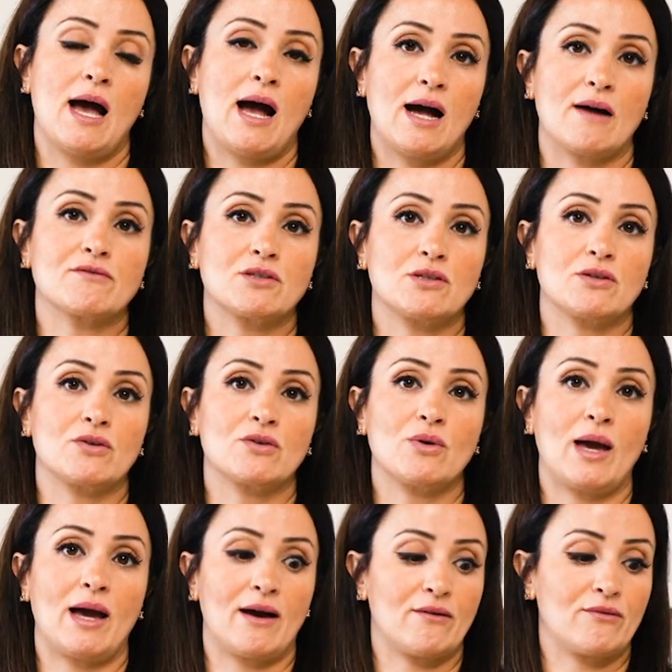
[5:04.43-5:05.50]
after you
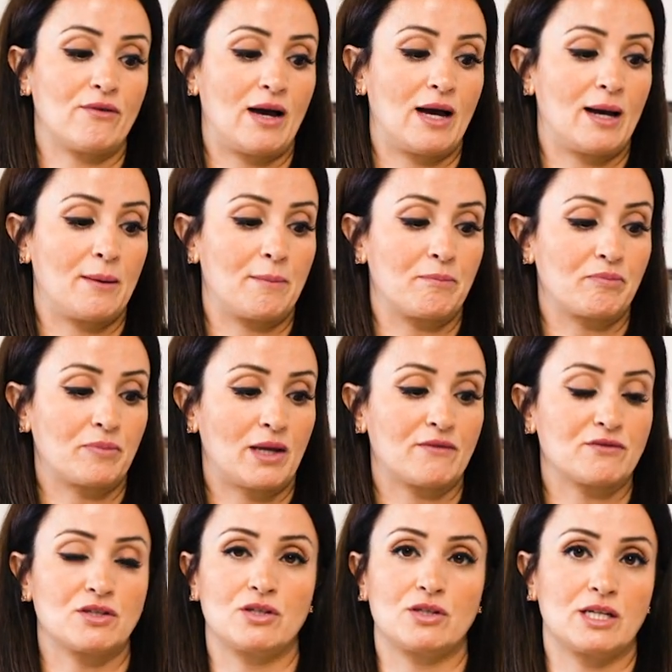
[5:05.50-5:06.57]
have,
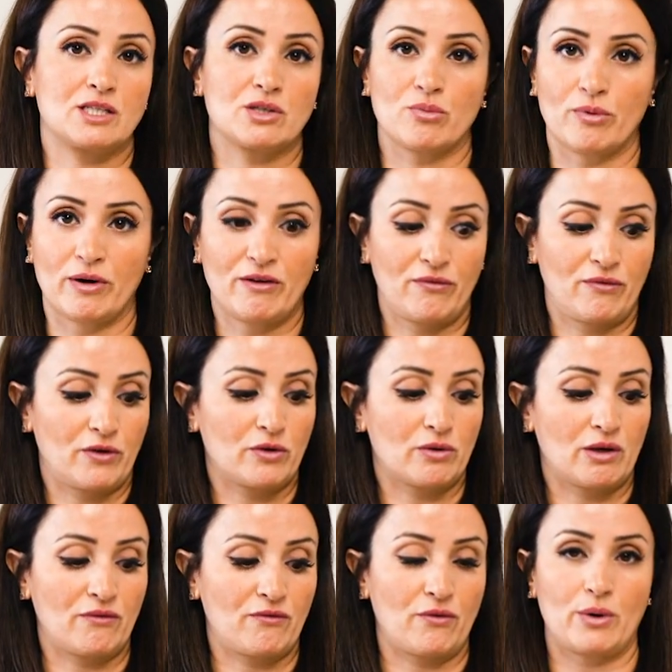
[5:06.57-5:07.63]
after you need to
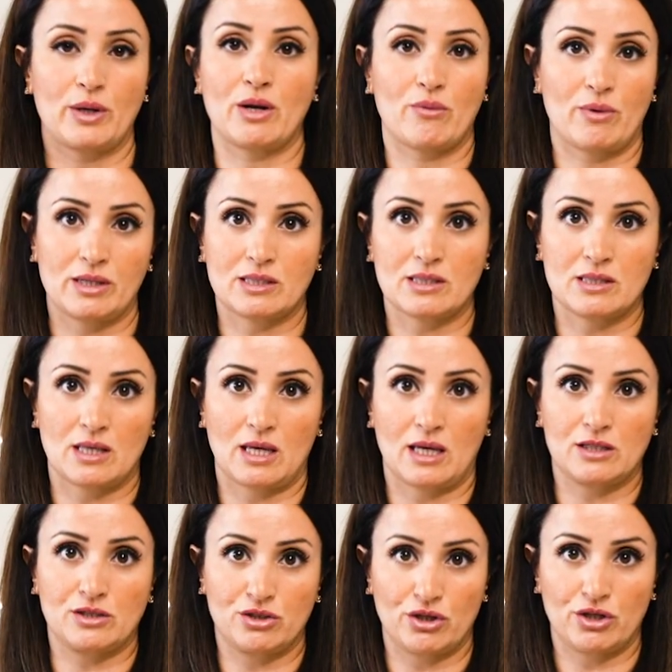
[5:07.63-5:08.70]
refill if for any reason
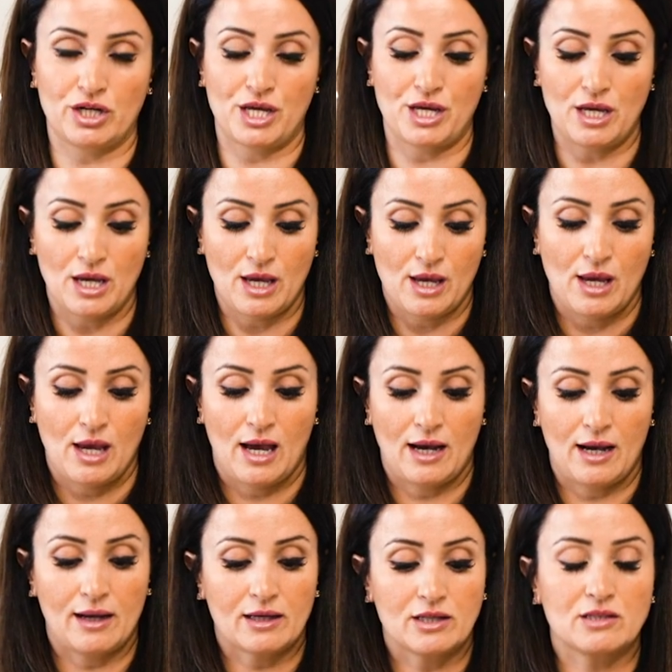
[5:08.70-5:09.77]
they're dirty.
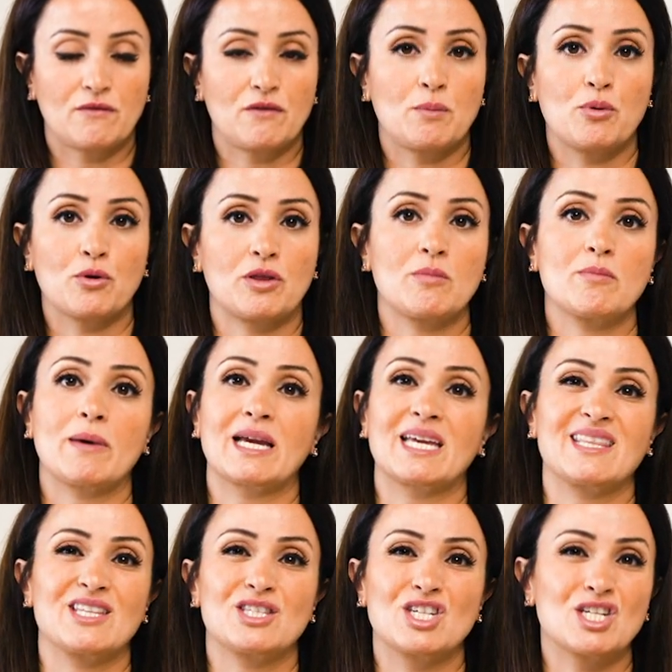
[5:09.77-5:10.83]
because if you put them back
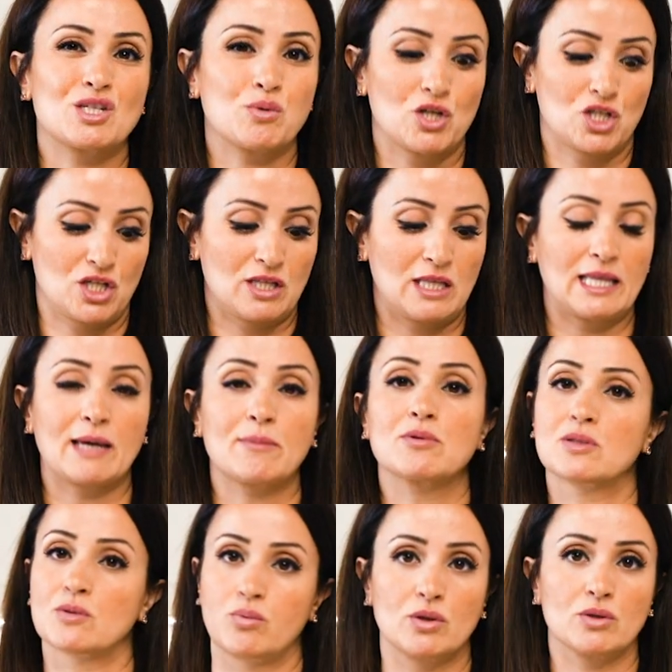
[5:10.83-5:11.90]
in the dishwasher, the
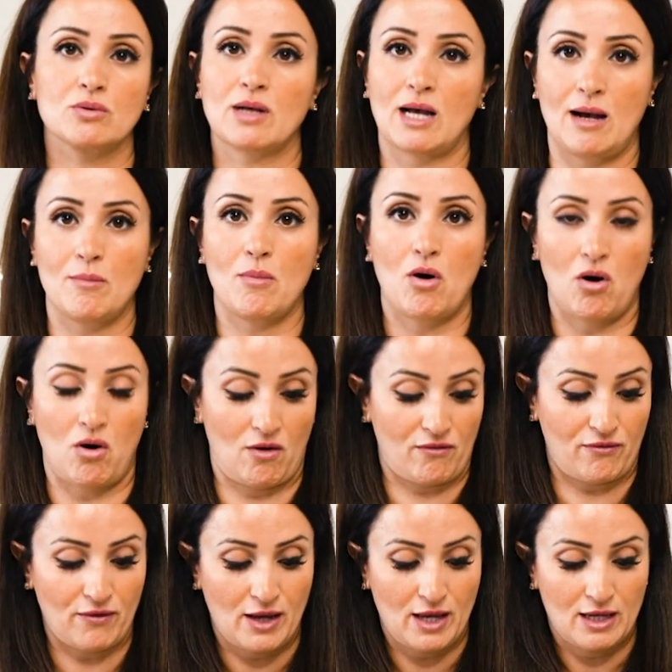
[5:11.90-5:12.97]
labels will come
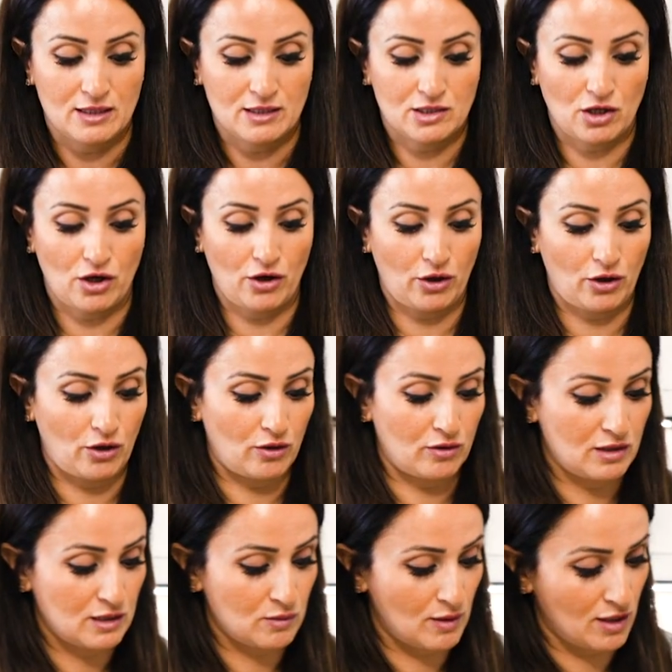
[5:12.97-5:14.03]
off. So
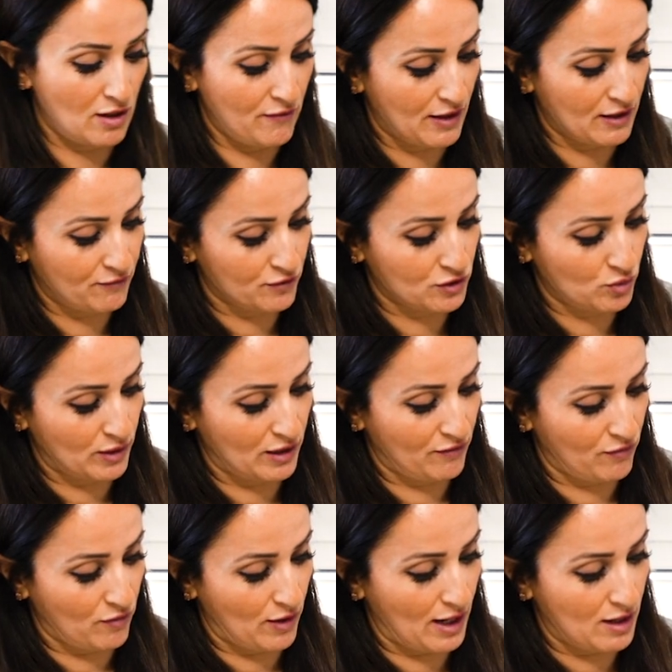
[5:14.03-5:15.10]
this one I've had for
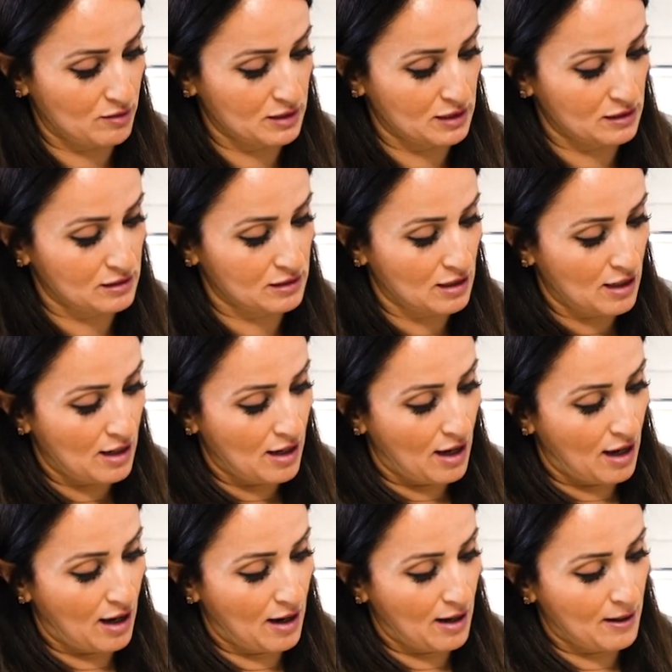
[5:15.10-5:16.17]
24 hours.
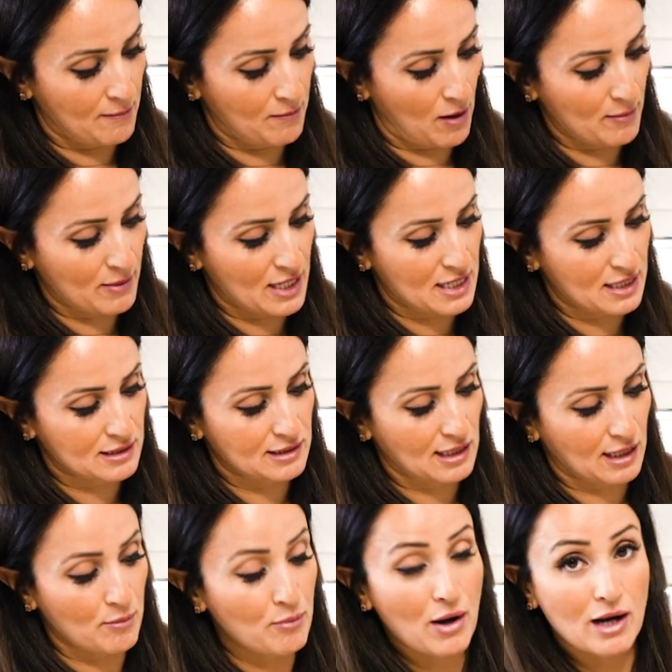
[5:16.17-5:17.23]
I'm getting a
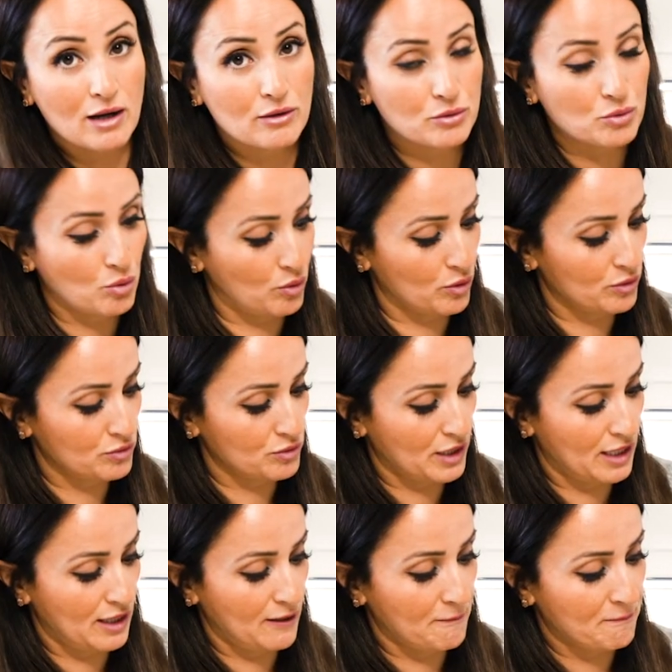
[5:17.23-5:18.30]
second part called oil
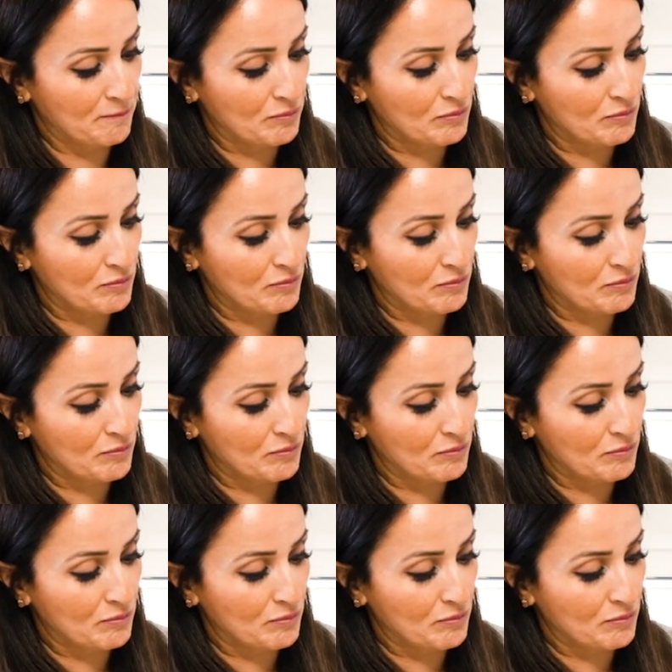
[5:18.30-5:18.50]
here.